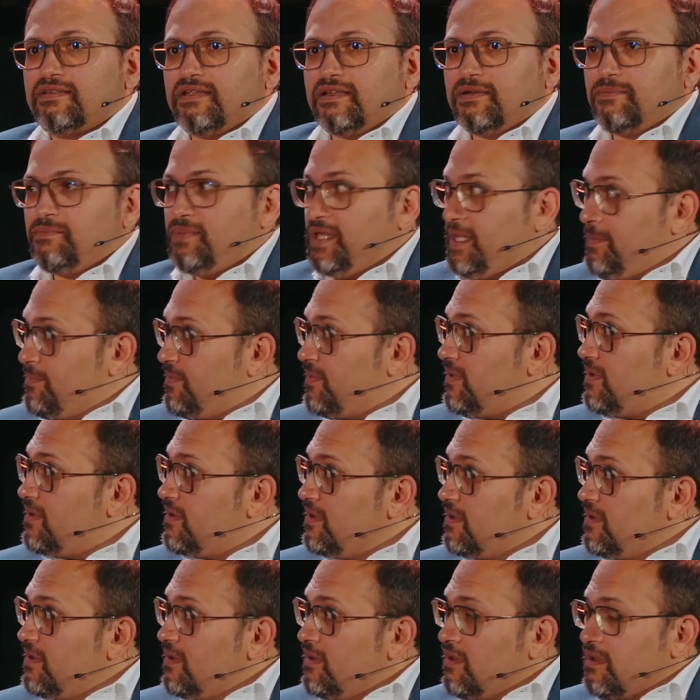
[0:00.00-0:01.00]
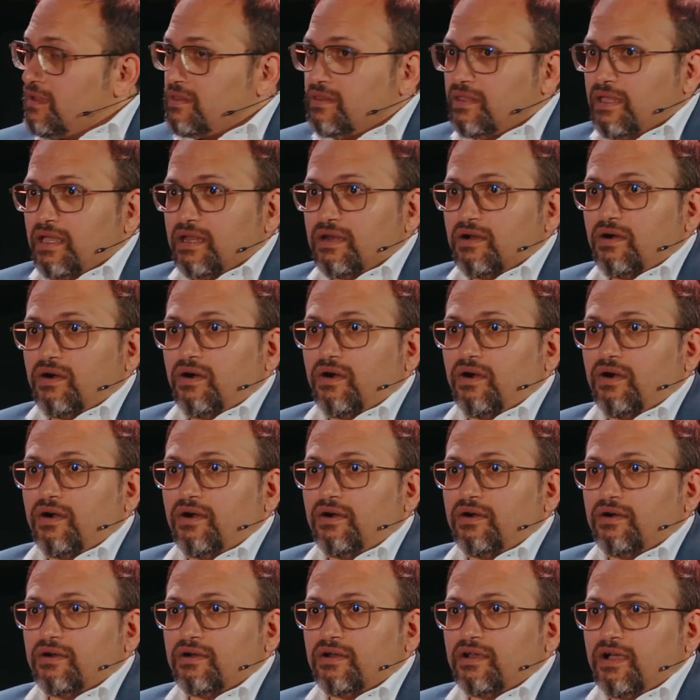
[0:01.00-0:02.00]
in people that
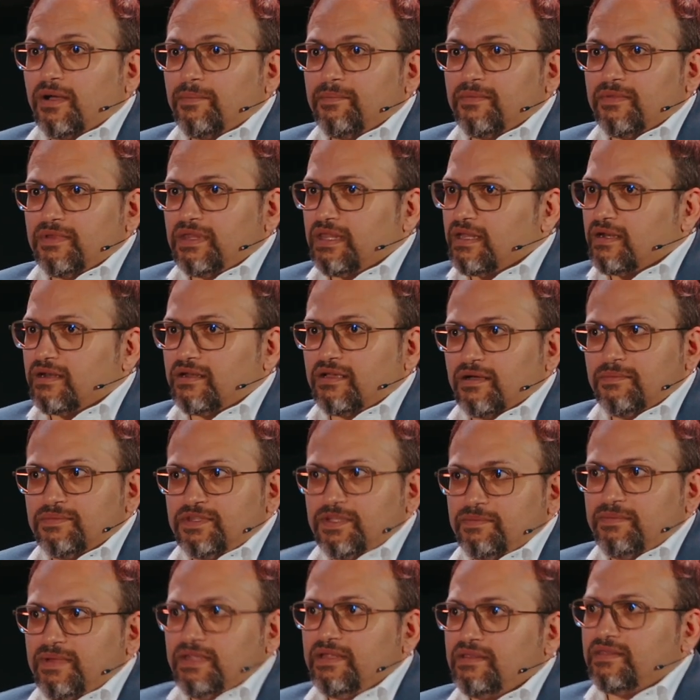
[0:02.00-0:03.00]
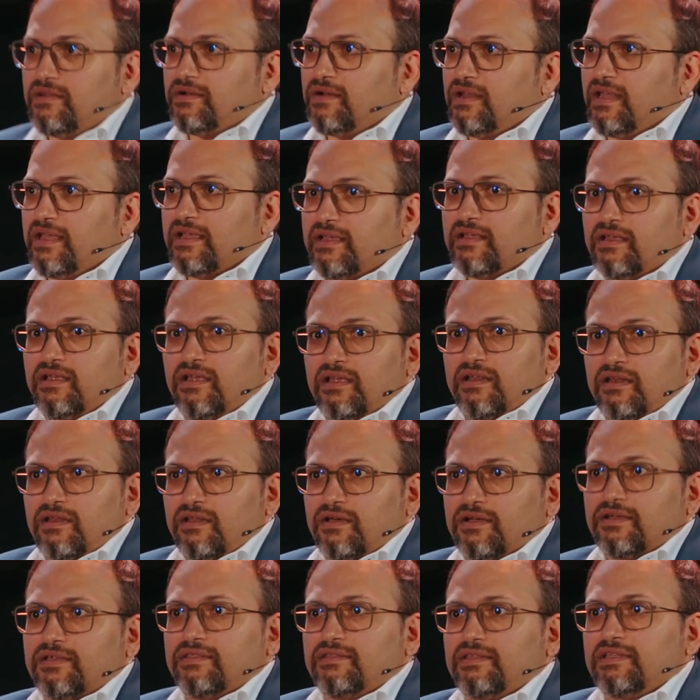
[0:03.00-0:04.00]
come to me. They're like,
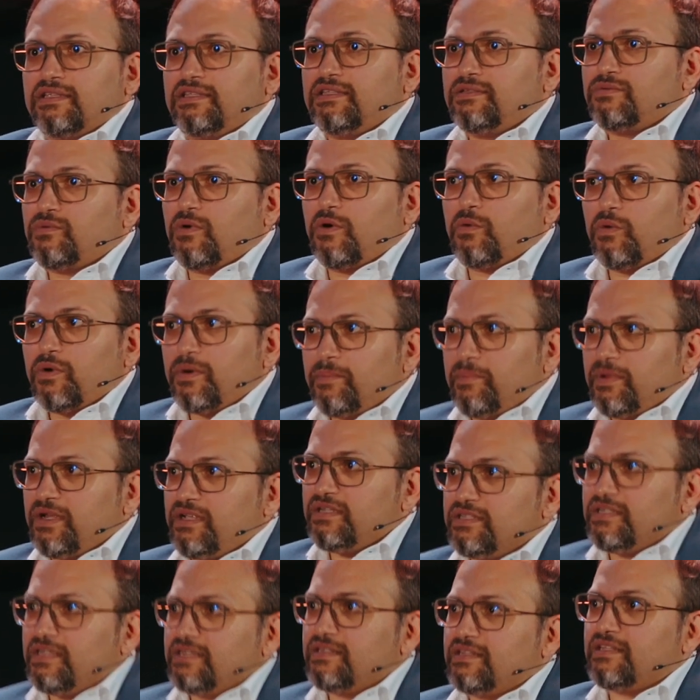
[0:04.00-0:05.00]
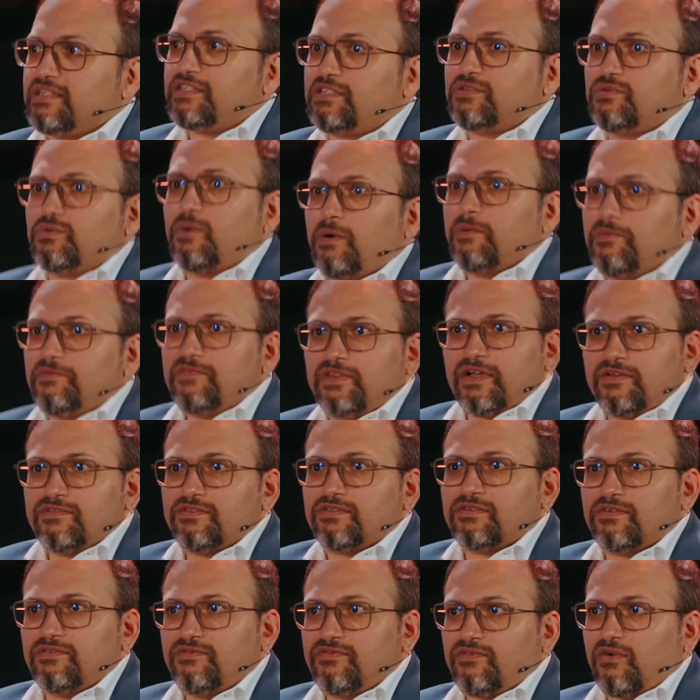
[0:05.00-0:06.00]
look, this is what we're building. This is what we've done
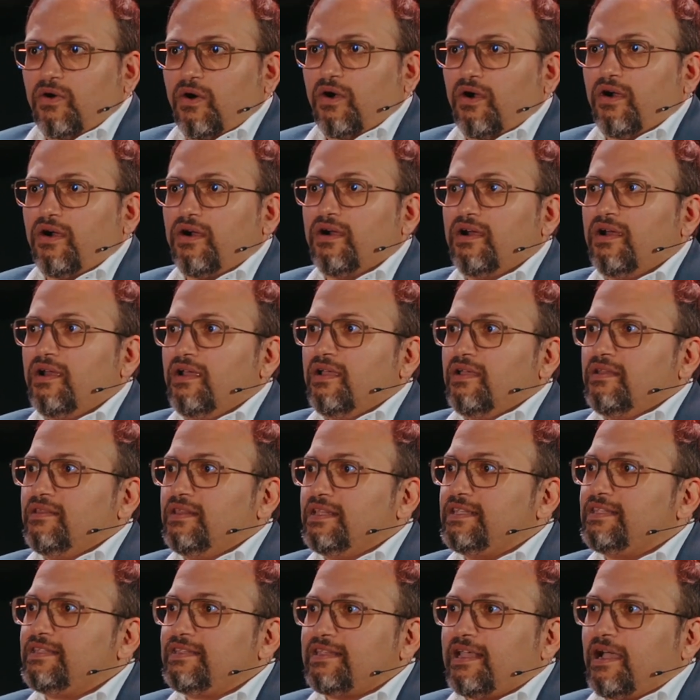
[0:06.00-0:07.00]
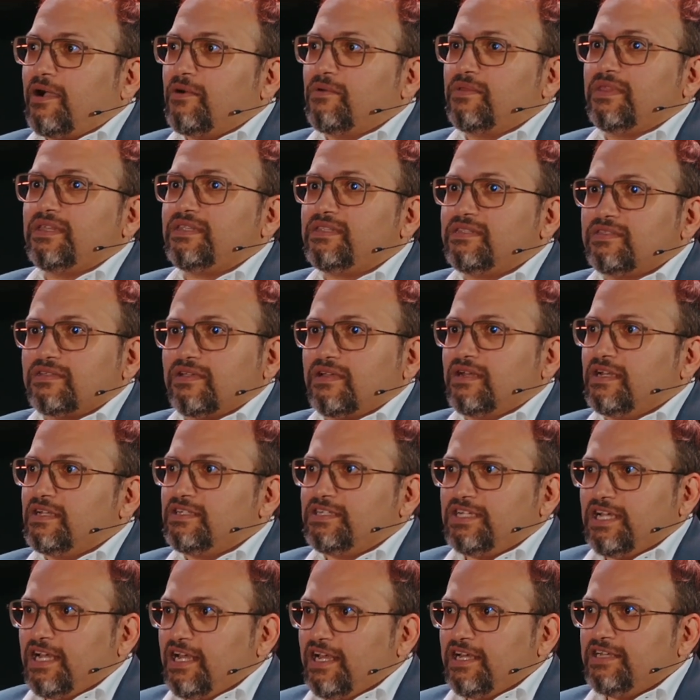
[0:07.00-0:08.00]
so far. This is how this is going
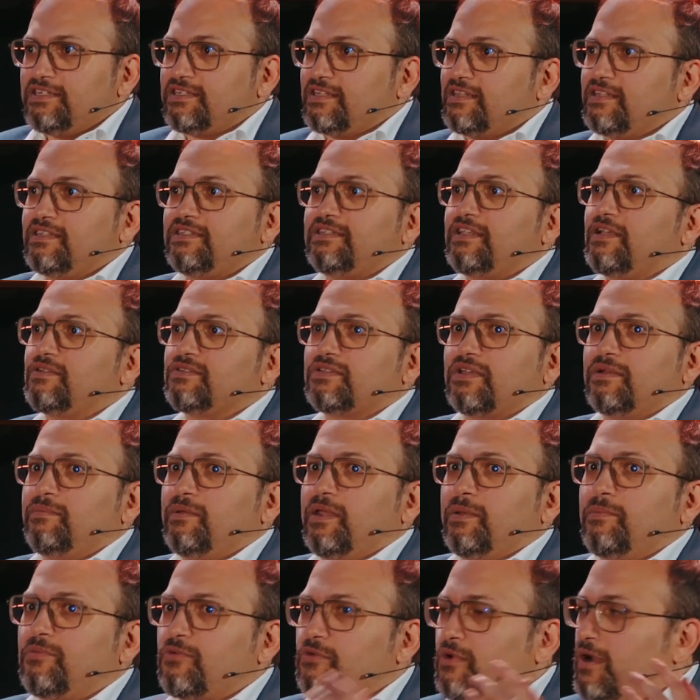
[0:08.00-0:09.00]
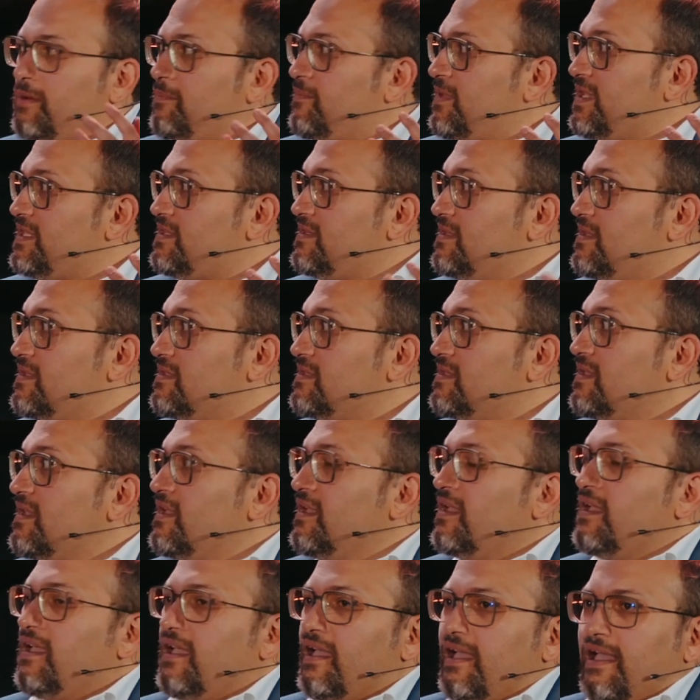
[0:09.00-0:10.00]
to change, and this is how it's going to be a great business.
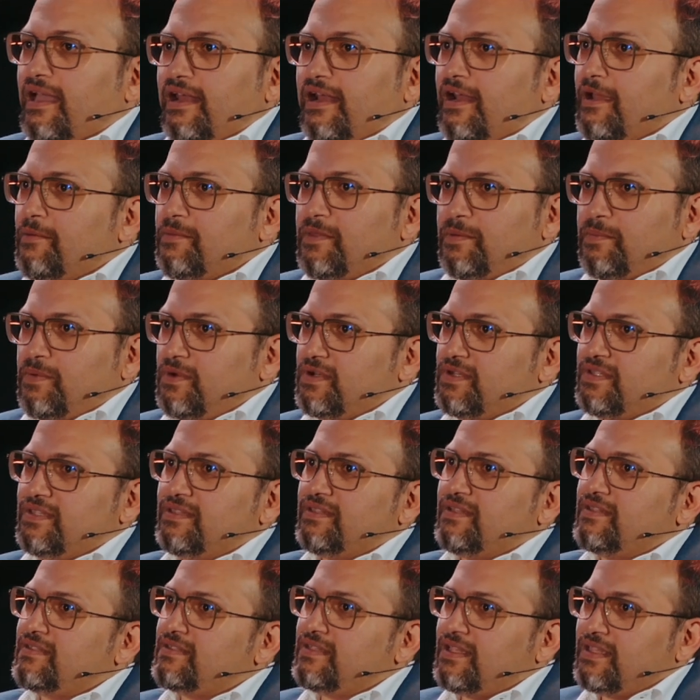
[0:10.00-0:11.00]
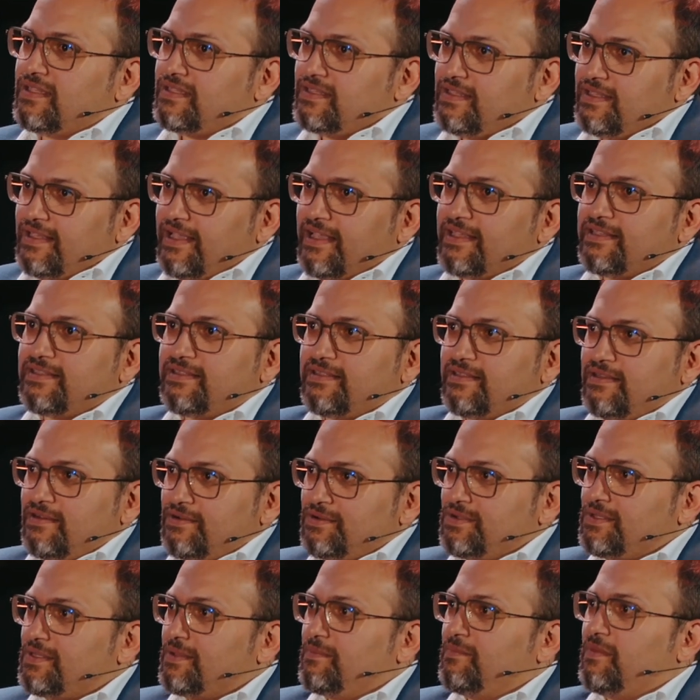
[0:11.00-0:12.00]
And I'm the person that says, yes,
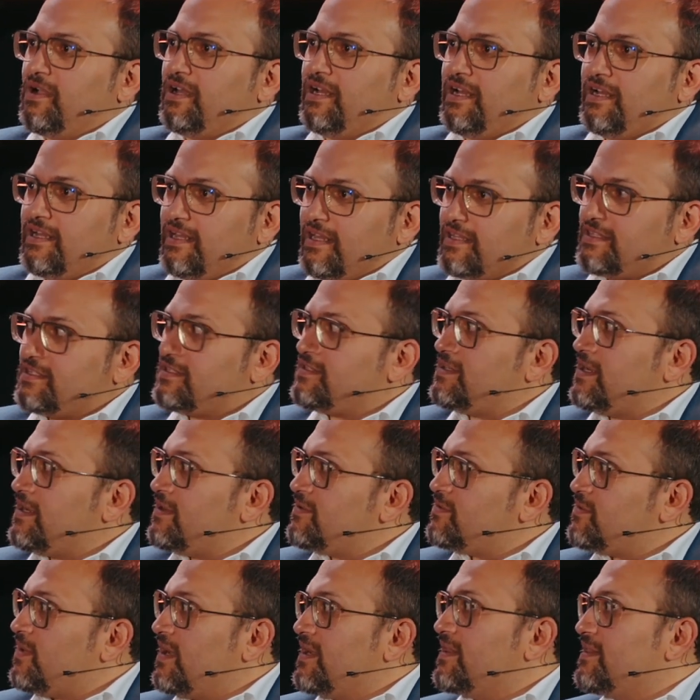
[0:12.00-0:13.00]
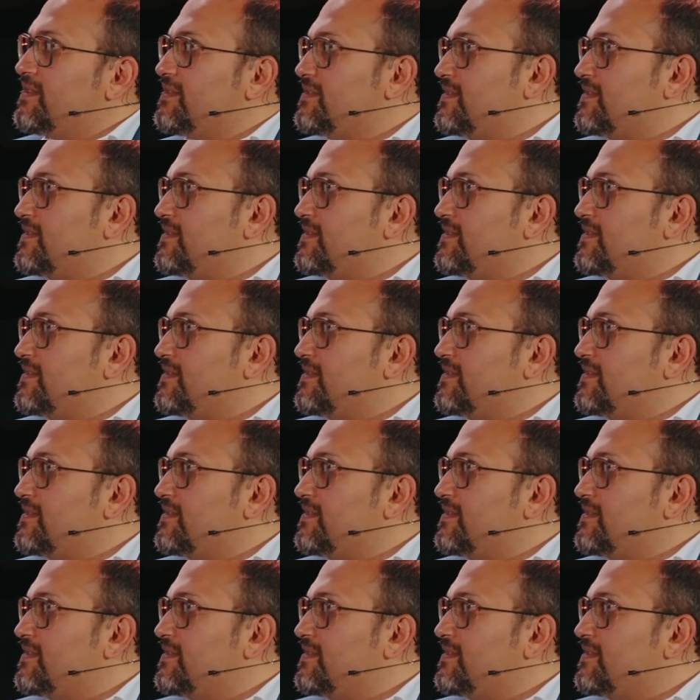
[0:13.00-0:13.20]
here's some money. Let's try this